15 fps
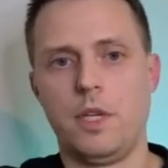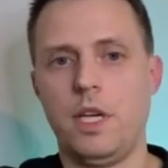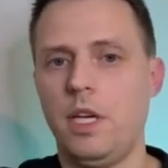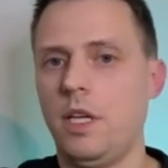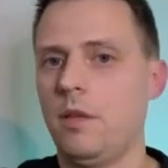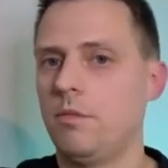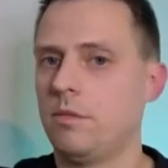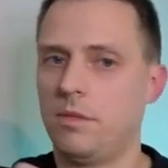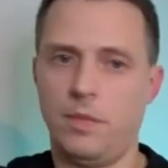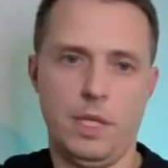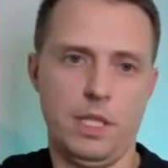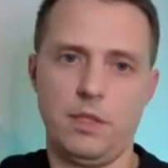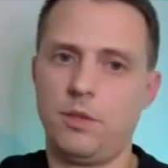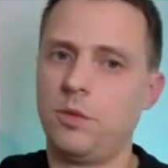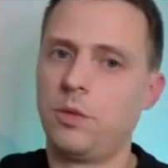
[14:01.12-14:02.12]
Yeah,
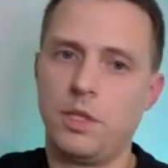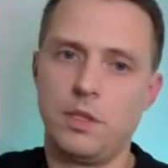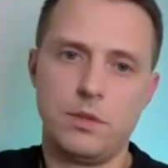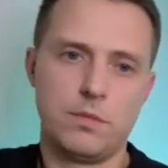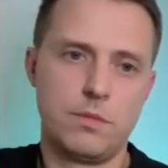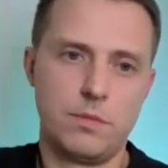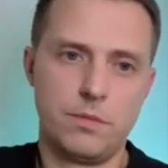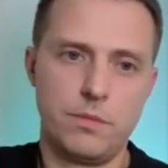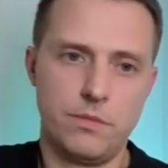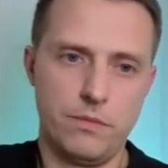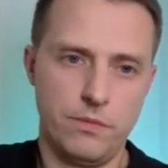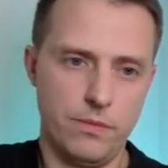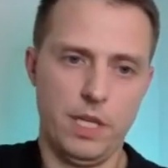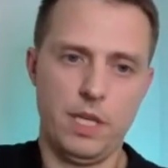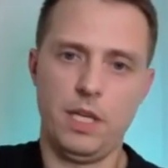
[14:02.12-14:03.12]
and you can
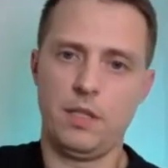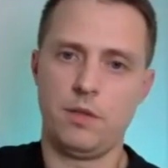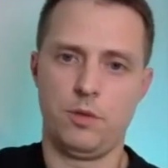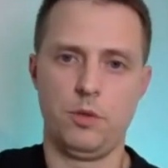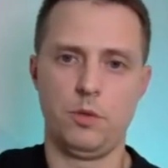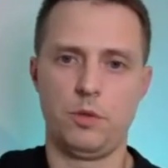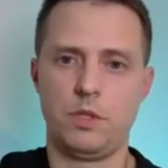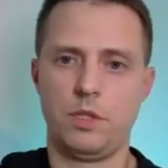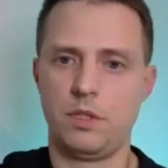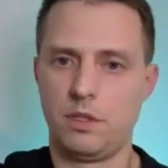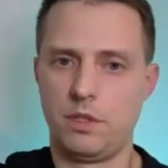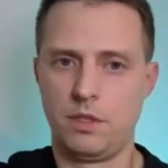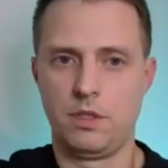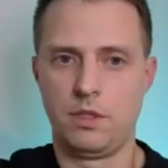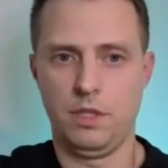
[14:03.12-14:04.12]
again use
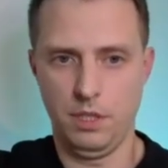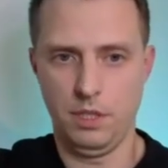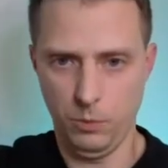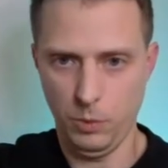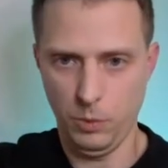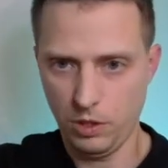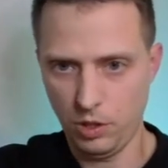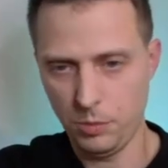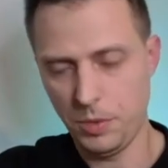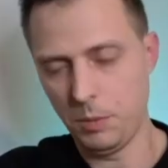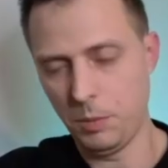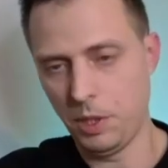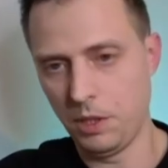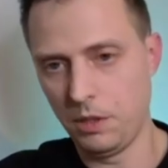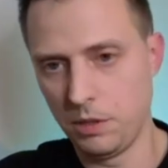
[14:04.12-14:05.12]
it in welcome
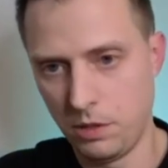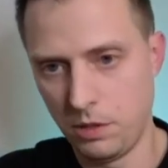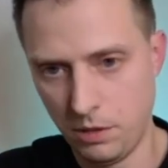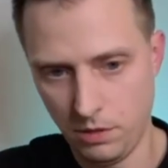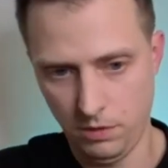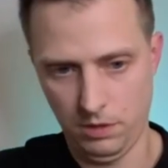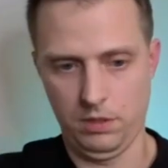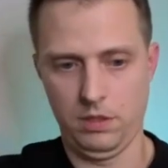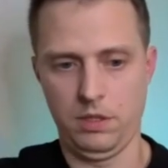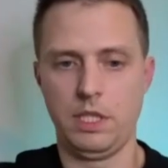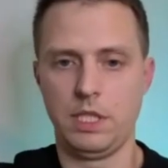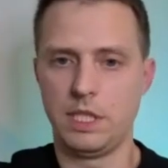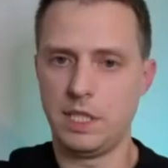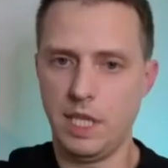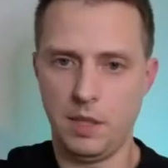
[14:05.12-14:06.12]
emails,
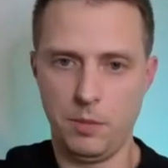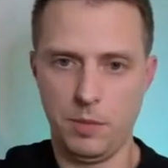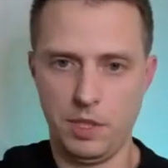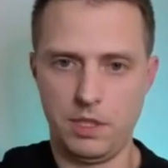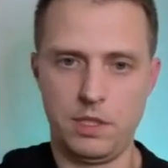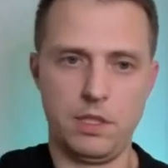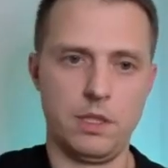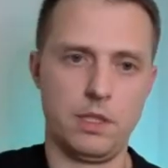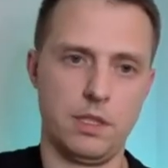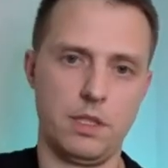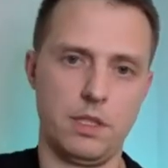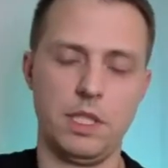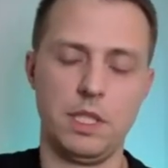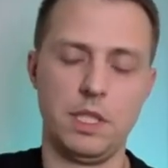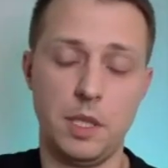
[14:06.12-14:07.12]
in segments,
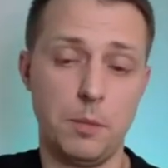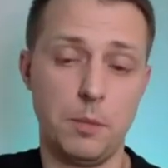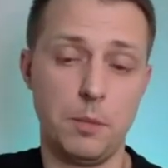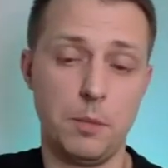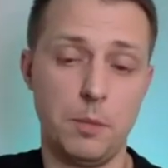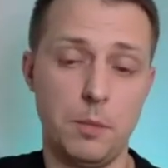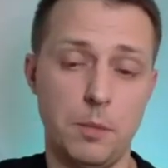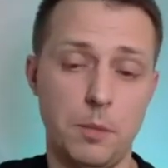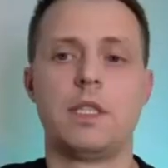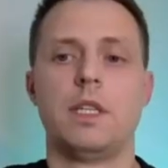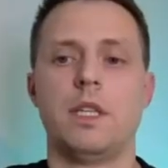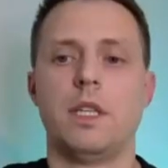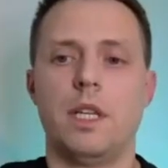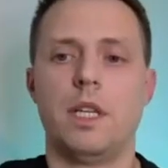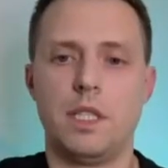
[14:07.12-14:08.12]
in campaigns,
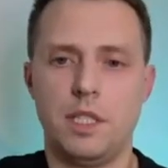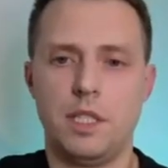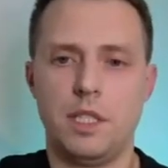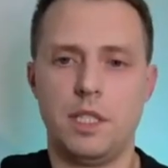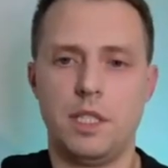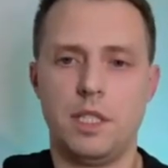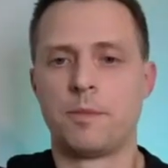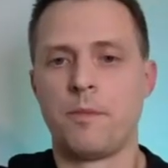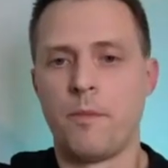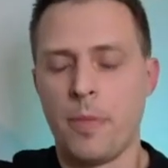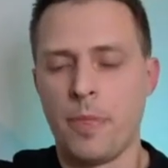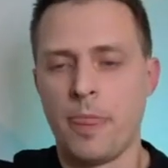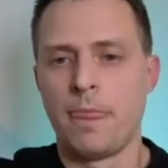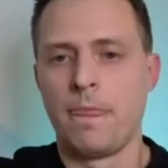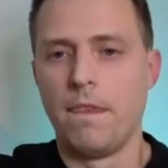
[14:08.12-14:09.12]
etc.
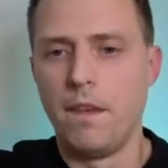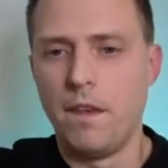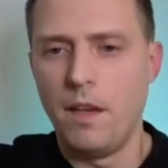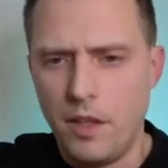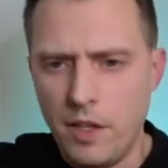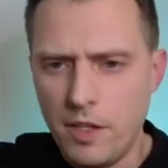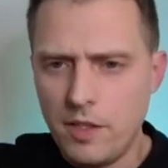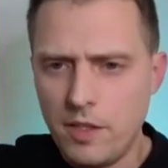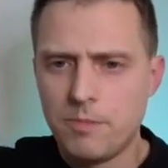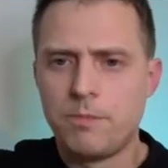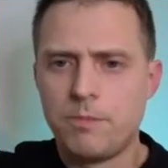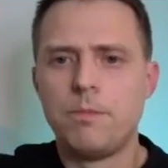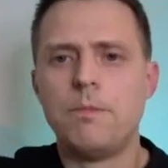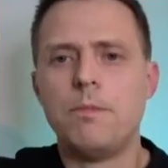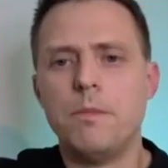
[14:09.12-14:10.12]
Another
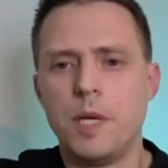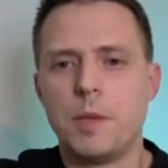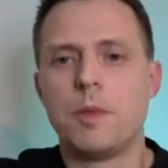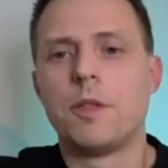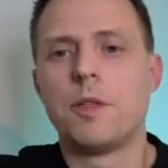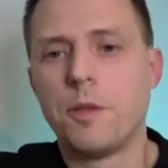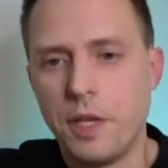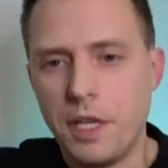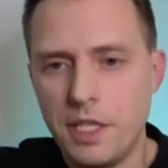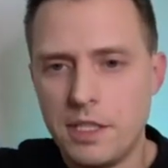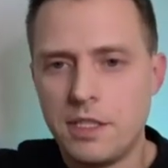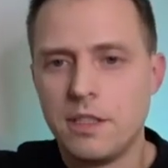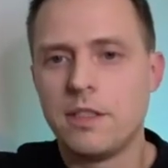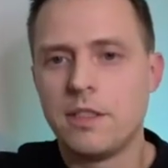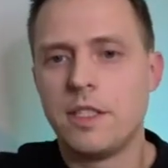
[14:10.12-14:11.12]
maybe
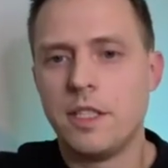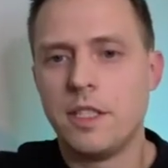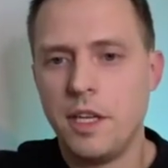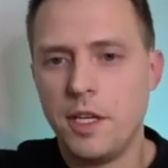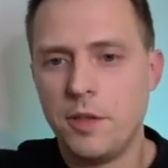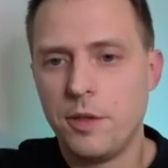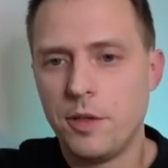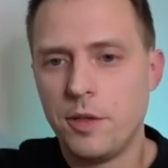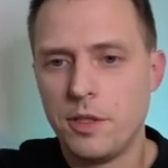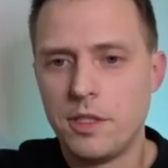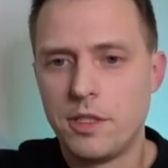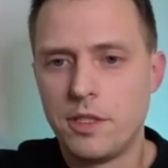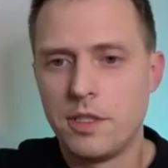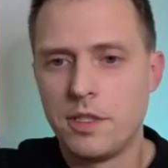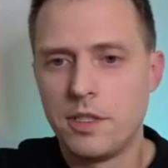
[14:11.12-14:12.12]
crazy scenario
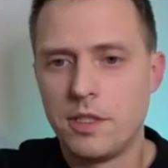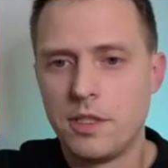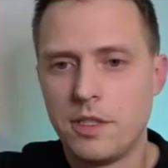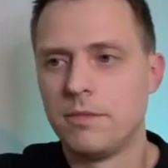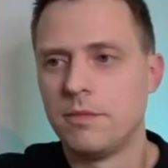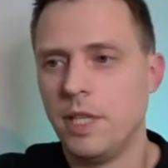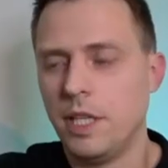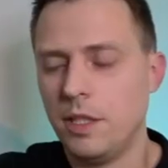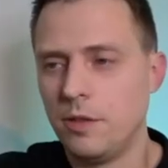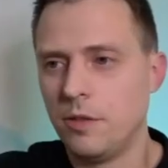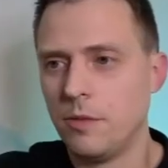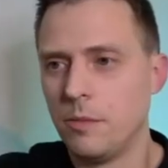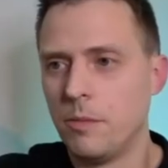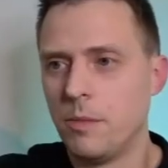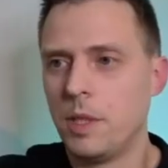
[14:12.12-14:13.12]
is, I don't
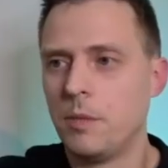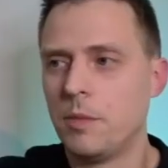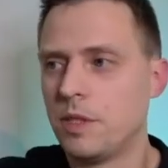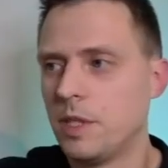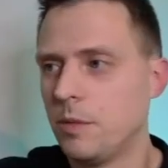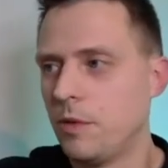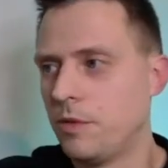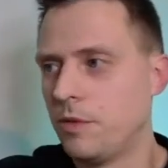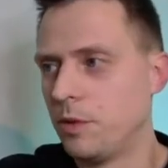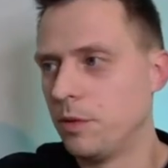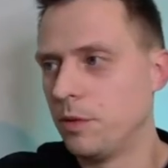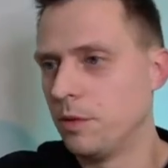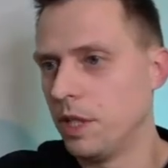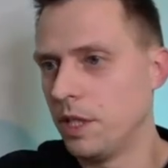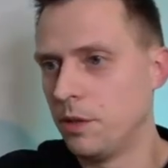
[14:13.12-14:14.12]
know, maybe some of
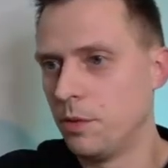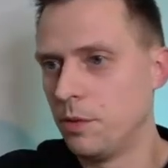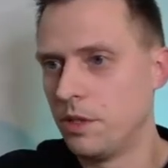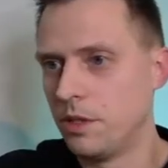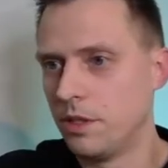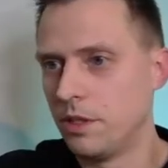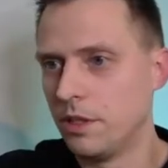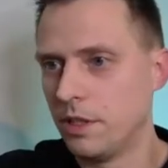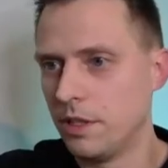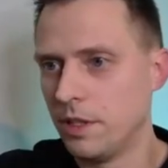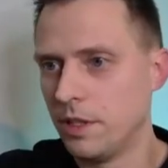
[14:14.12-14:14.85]
you are using